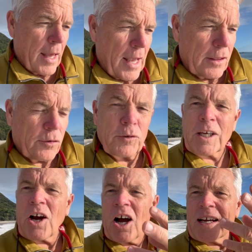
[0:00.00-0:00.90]
and through
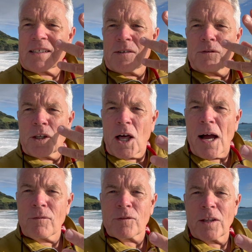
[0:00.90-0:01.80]
the eyes of
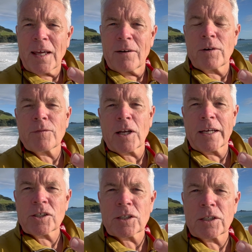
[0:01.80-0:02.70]
love that
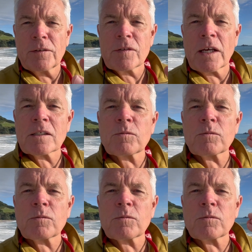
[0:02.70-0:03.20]
revelation gives us,